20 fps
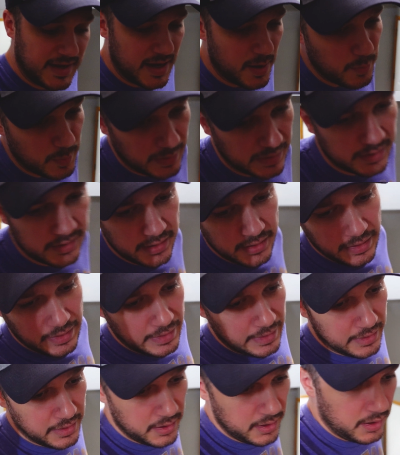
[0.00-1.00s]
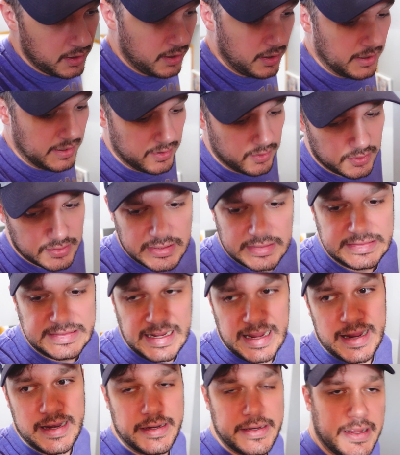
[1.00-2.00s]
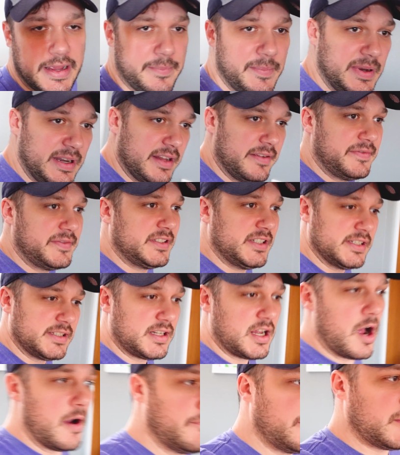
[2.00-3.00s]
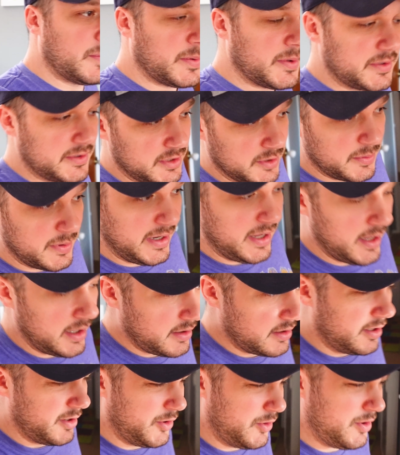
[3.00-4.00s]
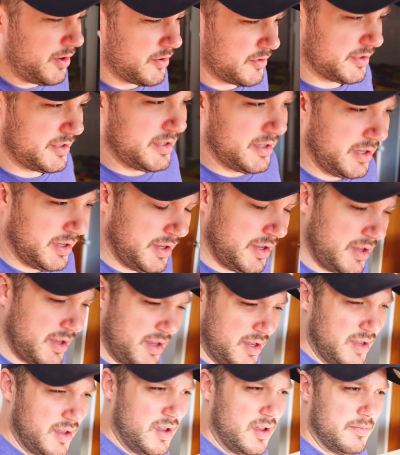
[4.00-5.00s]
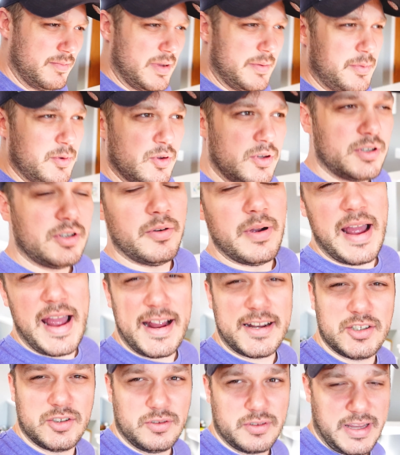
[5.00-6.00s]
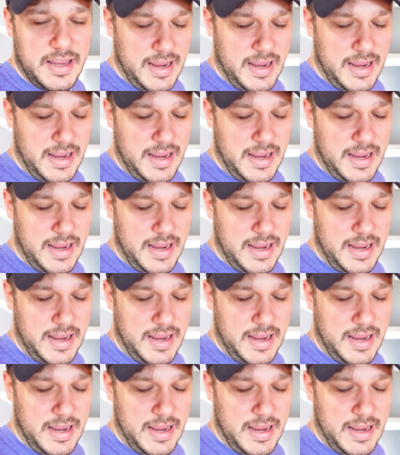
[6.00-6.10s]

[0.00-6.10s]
camping. You know, tent, I mean, if she's comfortable doing it, who knows? Maybe we'll go actual